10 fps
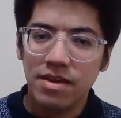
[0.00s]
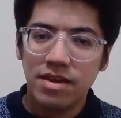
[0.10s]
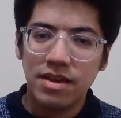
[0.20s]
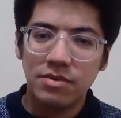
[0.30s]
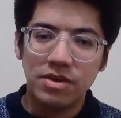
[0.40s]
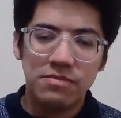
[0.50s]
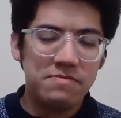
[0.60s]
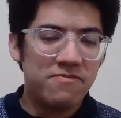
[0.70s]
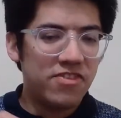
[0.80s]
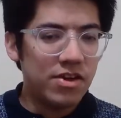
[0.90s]
it would have
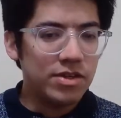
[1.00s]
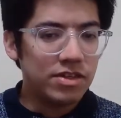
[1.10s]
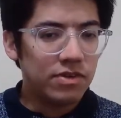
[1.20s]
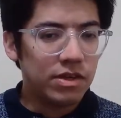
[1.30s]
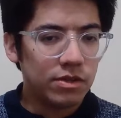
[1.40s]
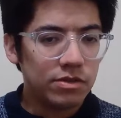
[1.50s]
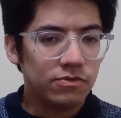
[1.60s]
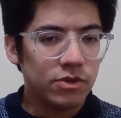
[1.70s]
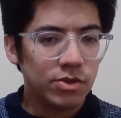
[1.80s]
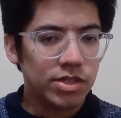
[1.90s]
been very difficult
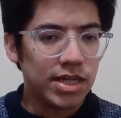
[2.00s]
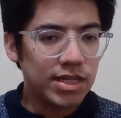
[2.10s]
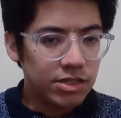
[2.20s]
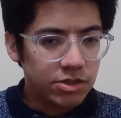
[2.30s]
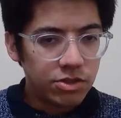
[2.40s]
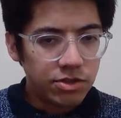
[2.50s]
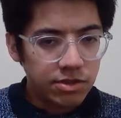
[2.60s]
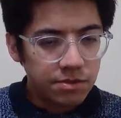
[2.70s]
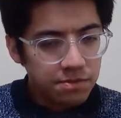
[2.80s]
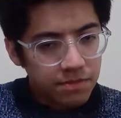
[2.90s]
for Christianity
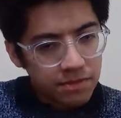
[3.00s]
to,